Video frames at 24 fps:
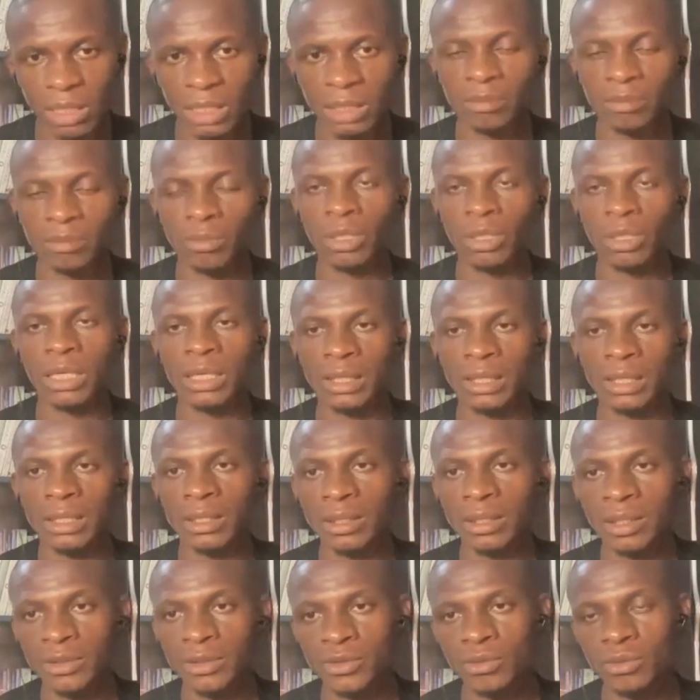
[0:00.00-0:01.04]
and then
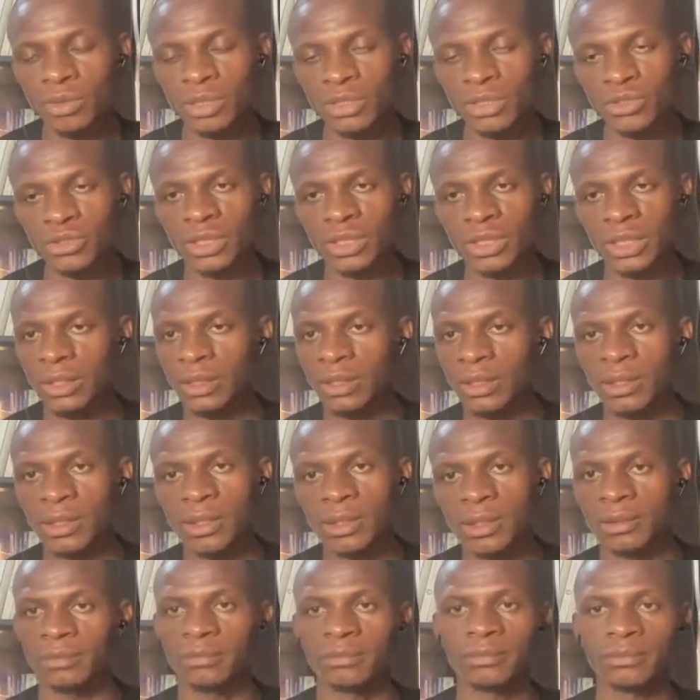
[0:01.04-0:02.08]
a little bit shorter than
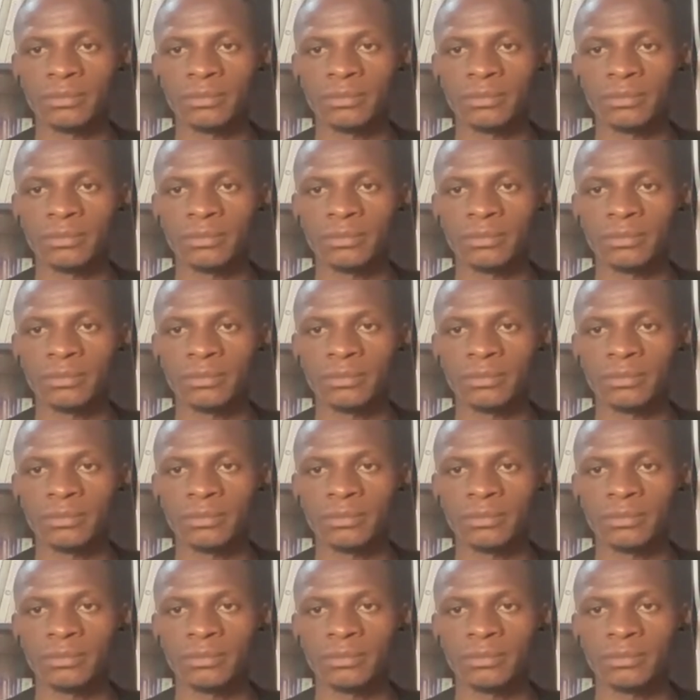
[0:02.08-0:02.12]
that.